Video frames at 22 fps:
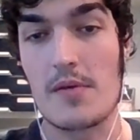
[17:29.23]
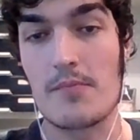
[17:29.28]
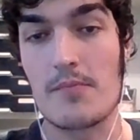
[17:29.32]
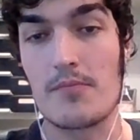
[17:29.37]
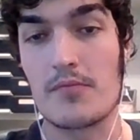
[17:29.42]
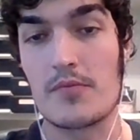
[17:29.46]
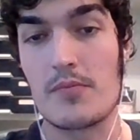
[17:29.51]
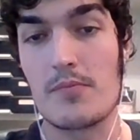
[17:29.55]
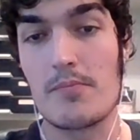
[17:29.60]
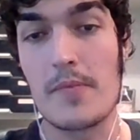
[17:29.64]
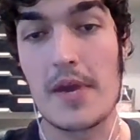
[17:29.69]

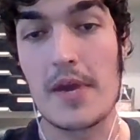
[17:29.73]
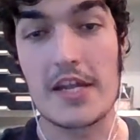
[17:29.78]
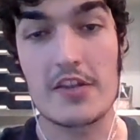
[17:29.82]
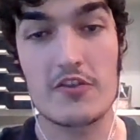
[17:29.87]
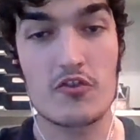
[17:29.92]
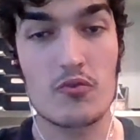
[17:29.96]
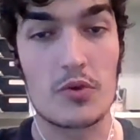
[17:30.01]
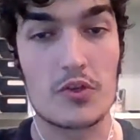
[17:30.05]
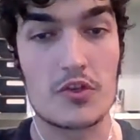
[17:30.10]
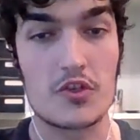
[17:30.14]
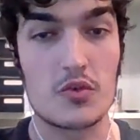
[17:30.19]
match
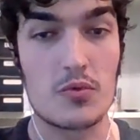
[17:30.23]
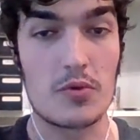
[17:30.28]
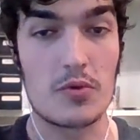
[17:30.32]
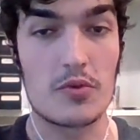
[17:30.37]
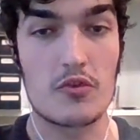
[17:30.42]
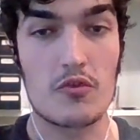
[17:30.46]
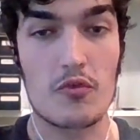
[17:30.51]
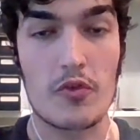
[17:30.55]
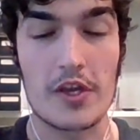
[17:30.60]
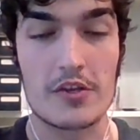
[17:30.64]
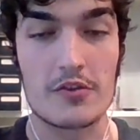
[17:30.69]
what you would
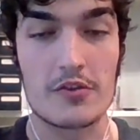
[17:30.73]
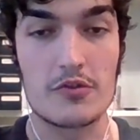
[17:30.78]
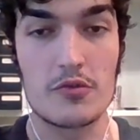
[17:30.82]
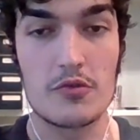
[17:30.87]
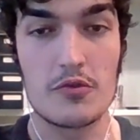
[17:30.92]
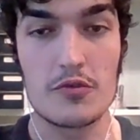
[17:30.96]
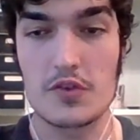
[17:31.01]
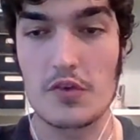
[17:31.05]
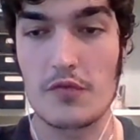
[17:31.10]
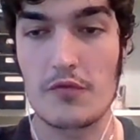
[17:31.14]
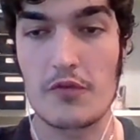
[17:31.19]
try to do.
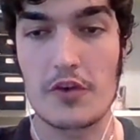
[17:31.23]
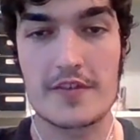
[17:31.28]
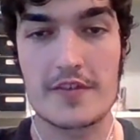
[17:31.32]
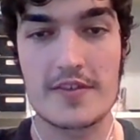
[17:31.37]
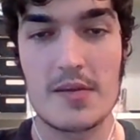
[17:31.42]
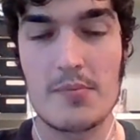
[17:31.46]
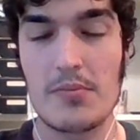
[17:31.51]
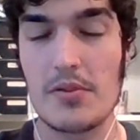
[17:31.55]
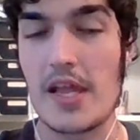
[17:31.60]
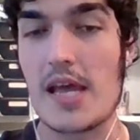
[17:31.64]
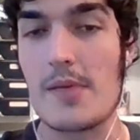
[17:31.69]
So for
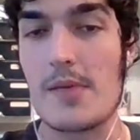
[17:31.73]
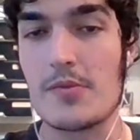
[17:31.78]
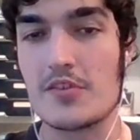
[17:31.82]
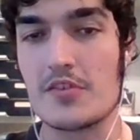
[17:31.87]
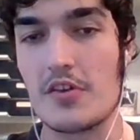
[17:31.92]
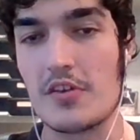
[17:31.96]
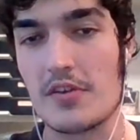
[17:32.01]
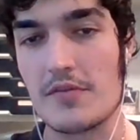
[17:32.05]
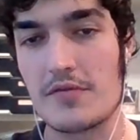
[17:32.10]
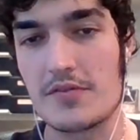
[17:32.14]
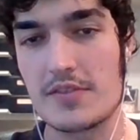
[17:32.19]
example,
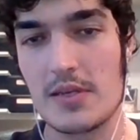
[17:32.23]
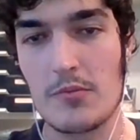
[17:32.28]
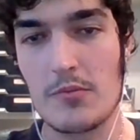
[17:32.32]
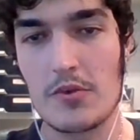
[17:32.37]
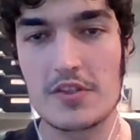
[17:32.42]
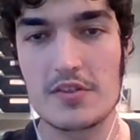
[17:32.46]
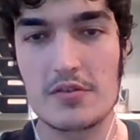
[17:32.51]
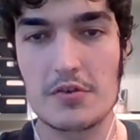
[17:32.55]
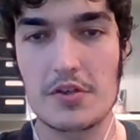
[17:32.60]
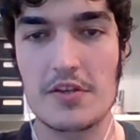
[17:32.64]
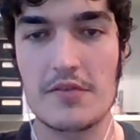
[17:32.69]
Amazon. If someone
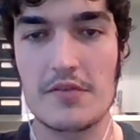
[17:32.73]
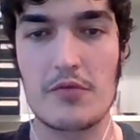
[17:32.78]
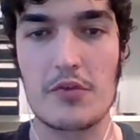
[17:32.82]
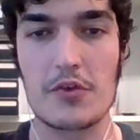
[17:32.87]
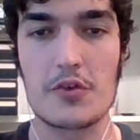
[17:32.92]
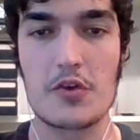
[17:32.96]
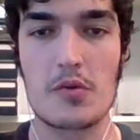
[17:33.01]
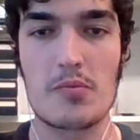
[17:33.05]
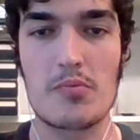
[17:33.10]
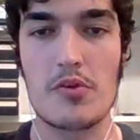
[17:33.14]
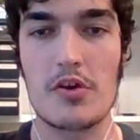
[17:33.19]
is looking for
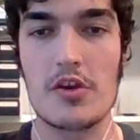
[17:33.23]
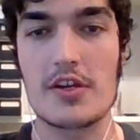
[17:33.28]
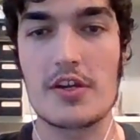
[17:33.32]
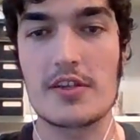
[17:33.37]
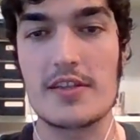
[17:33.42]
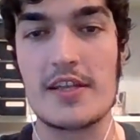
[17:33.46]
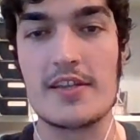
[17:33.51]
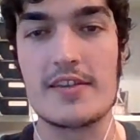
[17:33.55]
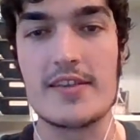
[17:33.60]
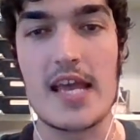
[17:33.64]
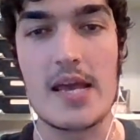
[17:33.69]
your product
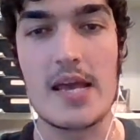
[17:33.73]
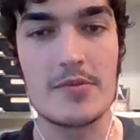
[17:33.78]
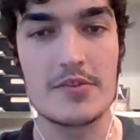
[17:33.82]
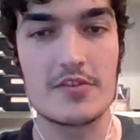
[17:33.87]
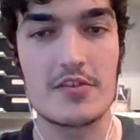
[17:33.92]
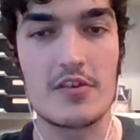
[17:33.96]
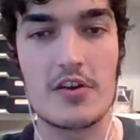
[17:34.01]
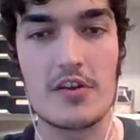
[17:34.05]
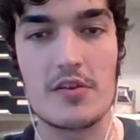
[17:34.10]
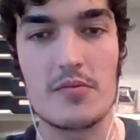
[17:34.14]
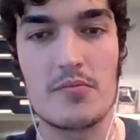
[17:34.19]
and
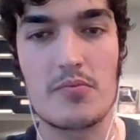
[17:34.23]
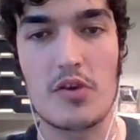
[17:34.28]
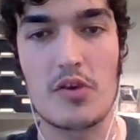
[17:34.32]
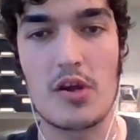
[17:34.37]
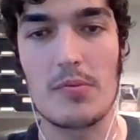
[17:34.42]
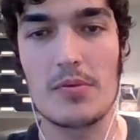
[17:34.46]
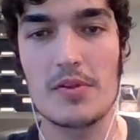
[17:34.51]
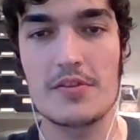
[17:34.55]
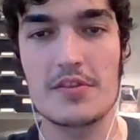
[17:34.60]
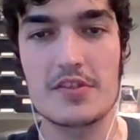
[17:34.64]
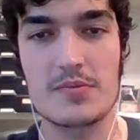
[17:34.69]
Amazon,
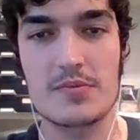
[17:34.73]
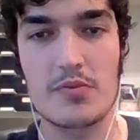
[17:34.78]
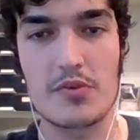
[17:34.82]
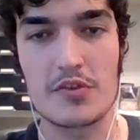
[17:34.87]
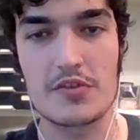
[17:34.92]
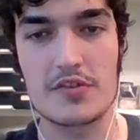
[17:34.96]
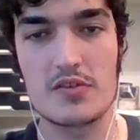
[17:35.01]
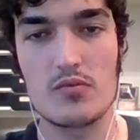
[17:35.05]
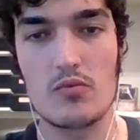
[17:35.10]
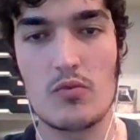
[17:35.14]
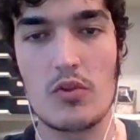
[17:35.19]
probably this
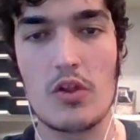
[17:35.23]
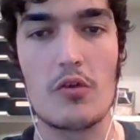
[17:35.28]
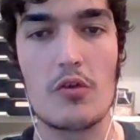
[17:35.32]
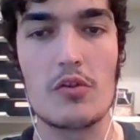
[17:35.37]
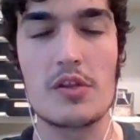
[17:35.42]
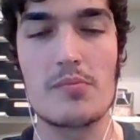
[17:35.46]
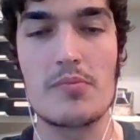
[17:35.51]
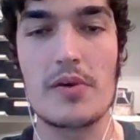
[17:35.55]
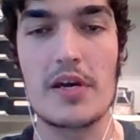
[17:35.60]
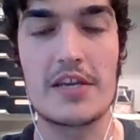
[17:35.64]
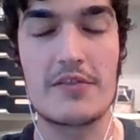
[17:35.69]
person will only
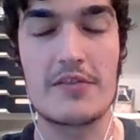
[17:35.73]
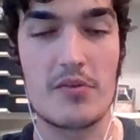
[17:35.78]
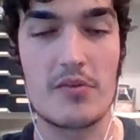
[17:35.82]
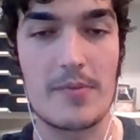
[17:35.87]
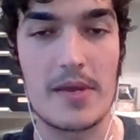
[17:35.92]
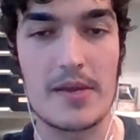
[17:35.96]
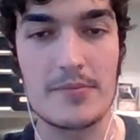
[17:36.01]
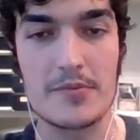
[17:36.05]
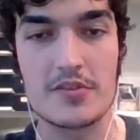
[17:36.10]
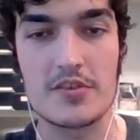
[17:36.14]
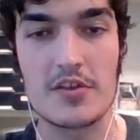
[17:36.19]
buy it from
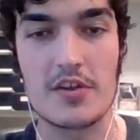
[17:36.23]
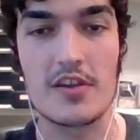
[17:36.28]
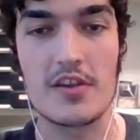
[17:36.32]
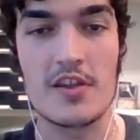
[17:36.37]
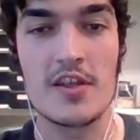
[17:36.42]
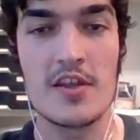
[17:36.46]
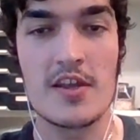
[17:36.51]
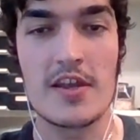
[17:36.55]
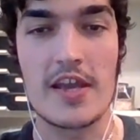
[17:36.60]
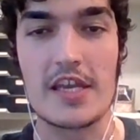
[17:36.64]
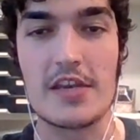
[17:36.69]
Amazon.
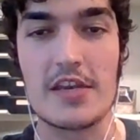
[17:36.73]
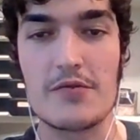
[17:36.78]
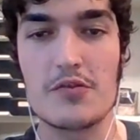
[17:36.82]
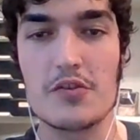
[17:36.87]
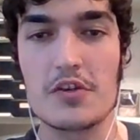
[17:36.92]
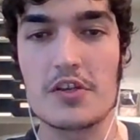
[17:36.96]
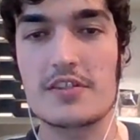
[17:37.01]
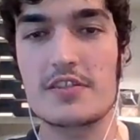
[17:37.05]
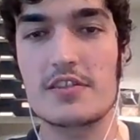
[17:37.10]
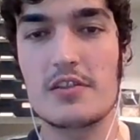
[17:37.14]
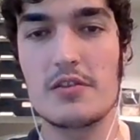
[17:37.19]
And if you
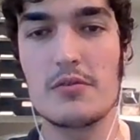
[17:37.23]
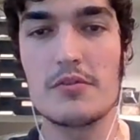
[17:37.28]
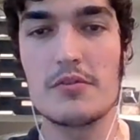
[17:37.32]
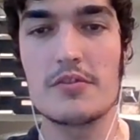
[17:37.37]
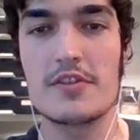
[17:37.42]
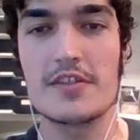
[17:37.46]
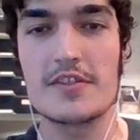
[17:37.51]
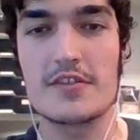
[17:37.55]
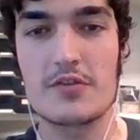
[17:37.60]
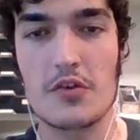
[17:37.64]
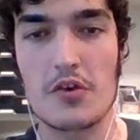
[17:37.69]
exclude
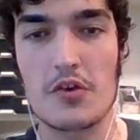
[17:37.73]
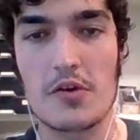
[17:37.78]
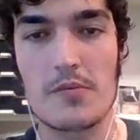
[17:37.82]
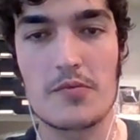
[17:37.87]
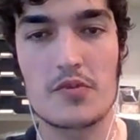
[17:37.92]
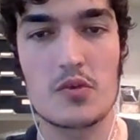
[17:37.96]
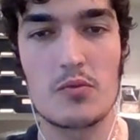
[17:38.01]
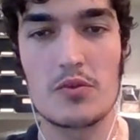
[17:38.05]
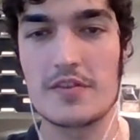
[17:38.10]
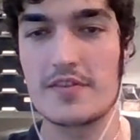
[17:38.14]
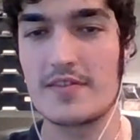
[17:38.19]
these terms,
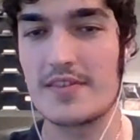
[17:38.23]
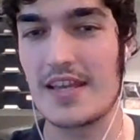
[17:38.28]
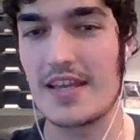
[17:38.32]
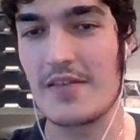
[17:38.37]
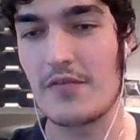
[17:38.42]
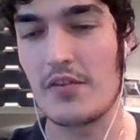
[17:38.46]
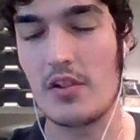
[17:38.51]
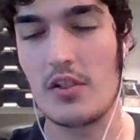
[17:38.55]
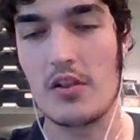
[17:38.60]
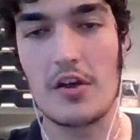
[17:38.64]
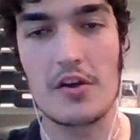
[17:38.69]
you will save
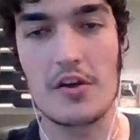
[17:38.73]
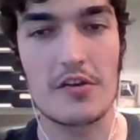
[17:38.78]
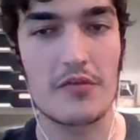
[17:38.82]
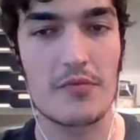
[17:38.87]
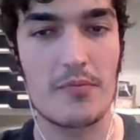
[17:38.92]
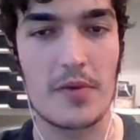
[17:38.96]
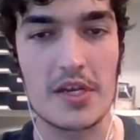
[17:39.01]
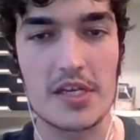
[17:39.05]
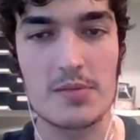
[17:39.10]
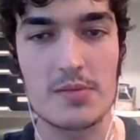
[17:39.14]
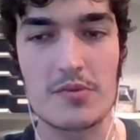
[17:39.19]
a lot of
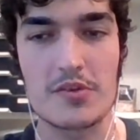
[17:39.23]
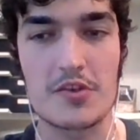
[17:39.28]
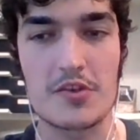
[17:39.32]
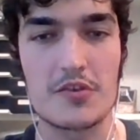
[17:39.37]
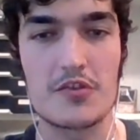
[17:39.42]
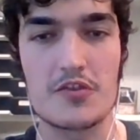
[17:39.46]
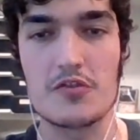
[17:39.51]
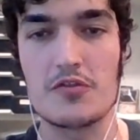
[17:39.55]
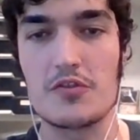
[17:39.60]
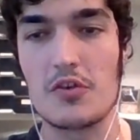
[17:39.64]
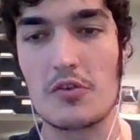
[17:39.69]
money,
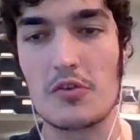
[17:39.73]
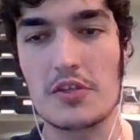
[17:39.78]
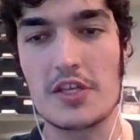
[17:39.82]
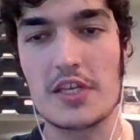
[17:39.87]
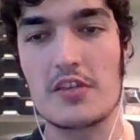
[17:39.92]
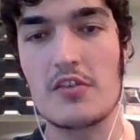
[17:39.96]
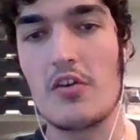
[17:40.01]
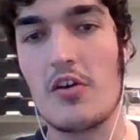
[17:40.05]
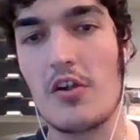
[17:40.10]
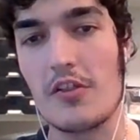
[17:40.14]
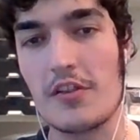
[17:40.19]
because you don't get
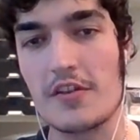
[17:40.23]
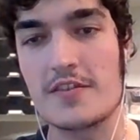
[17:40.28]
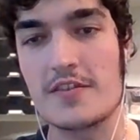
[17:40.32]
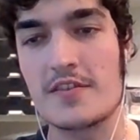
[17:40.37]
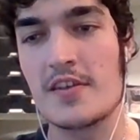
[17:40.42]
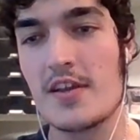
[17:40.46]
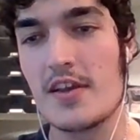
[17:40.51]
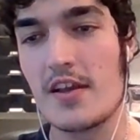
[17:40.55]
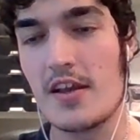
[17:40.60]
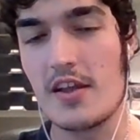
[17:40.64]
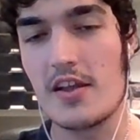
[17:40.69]
all
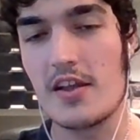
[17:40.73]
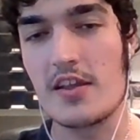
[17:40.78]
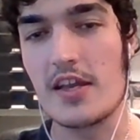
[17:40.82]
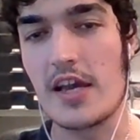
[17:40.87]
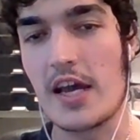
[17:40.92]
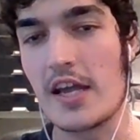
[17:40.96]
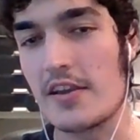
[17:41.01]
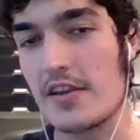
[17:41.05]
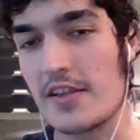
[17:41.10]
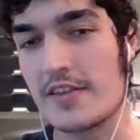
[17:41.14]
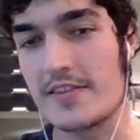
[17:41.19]
these
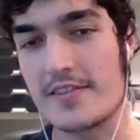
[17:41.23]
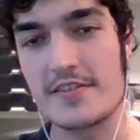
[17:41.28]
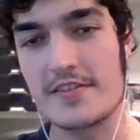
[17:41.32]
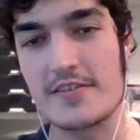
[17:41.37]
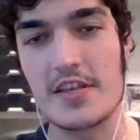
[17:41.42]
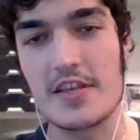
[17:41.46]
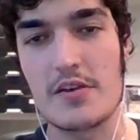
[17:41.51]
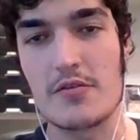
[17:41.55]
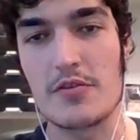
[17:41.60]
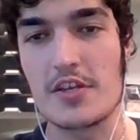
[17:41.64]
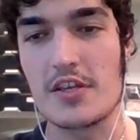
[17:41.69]

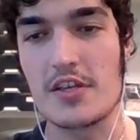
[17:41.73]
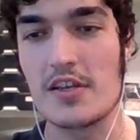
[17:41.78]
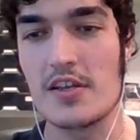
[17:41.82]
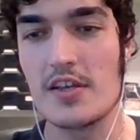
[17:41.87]
unnecessary